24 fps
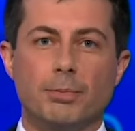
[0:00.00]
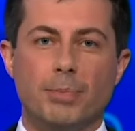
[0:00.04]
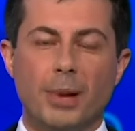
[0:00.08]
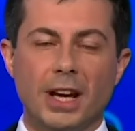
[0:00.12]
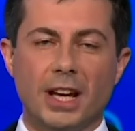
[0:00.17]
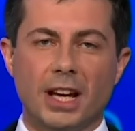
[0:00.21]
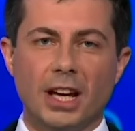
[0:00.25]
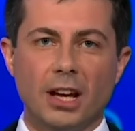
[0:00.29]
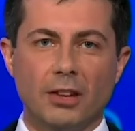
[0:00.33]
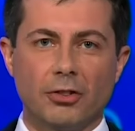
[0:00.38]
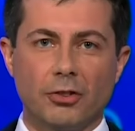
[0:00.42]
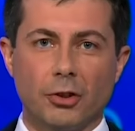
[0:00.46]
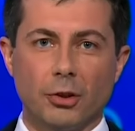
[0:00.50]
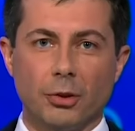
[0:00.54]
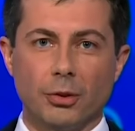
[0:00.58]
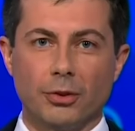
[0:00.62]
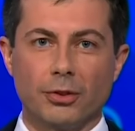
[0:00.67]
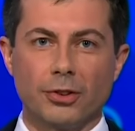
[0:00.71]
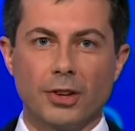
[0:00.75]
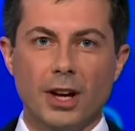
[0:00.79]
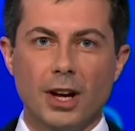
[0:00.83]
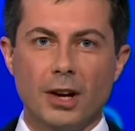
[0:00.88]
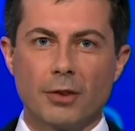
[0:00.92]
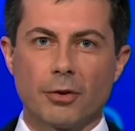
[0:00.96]
big
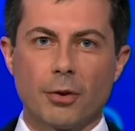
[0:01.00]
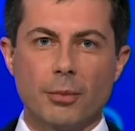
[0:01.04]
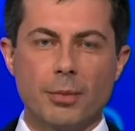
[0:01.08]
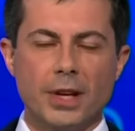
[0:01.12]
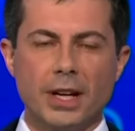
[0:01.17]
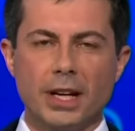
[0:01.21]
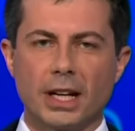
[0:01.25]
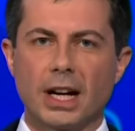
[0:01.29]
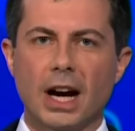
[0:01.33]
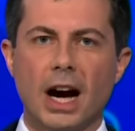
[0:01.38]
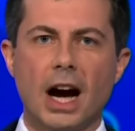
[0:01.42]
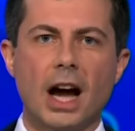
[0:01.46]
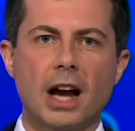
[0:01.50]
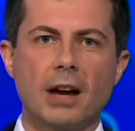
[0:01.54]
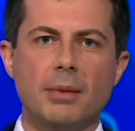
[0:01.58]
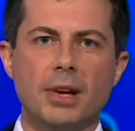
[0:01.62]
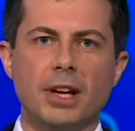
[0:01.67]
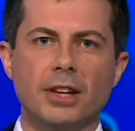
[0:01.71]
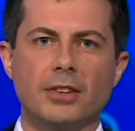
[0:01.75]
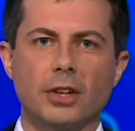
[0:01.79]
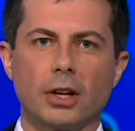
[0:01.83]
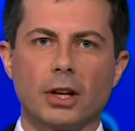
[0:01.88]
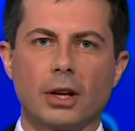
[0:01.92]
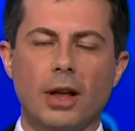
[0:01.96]
issues, from the
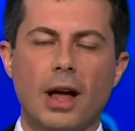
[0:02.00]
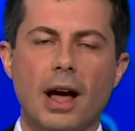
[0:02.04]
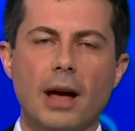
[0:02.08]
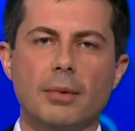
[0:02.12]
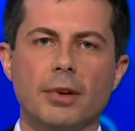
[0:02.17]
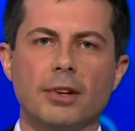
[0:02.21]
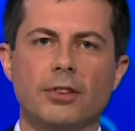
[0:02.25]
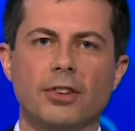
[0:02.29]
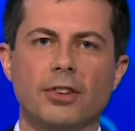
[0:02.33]
economy to climate